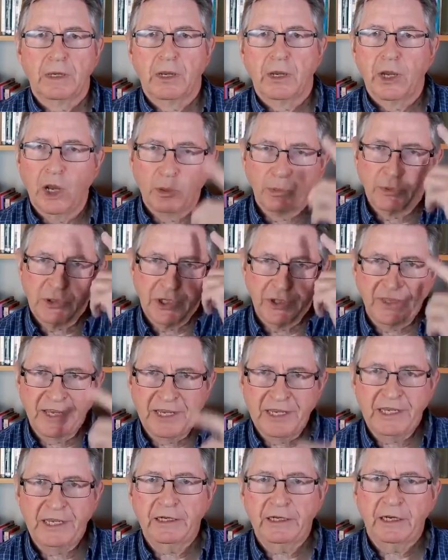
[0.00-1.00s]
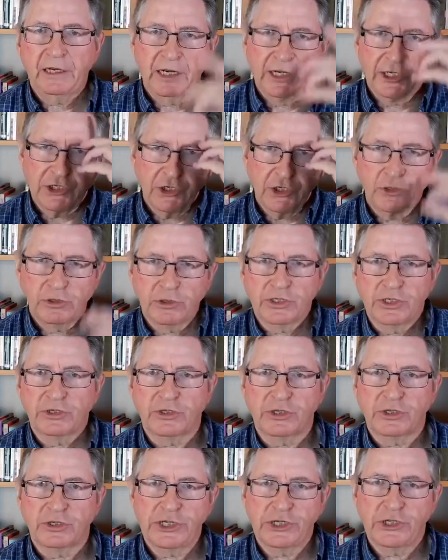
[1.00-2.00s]
Helps your thinking, clears your
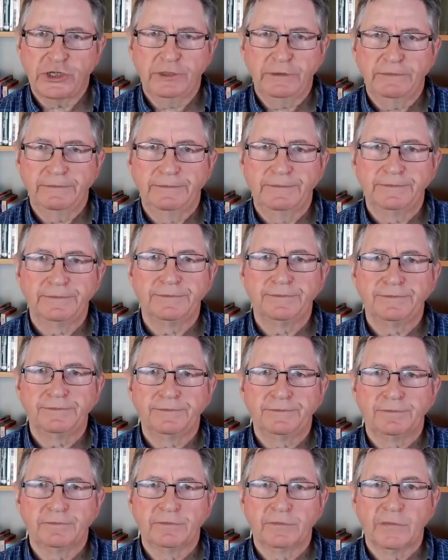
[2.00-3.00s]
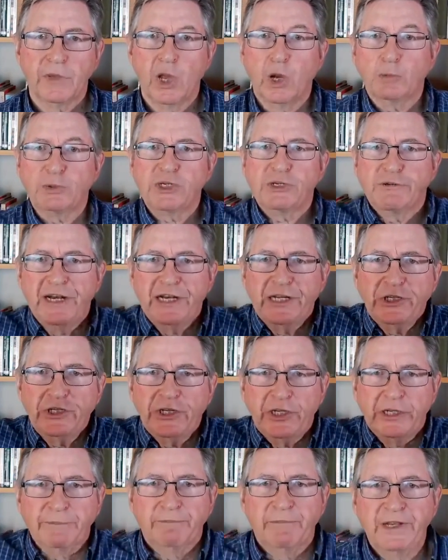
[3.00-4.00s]
concentration. Helps your
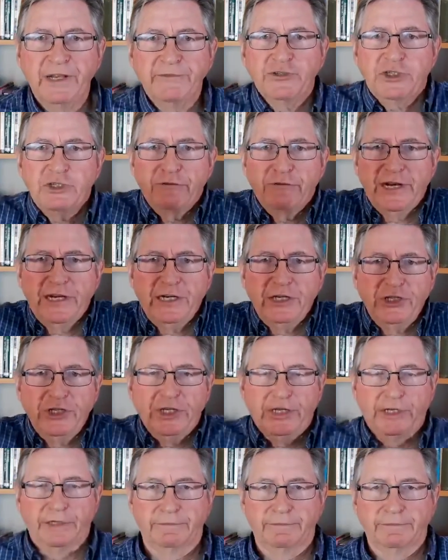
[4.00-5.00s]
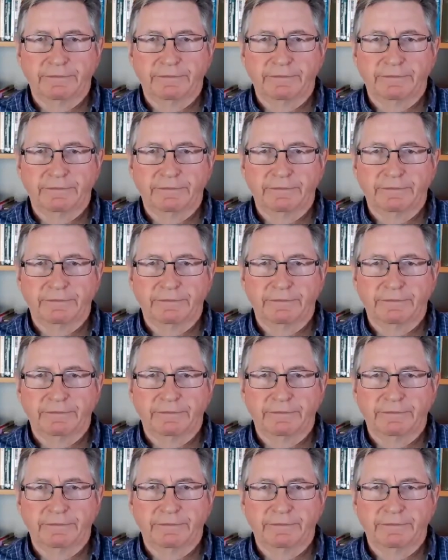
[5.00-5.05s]
energy, lifts your energy.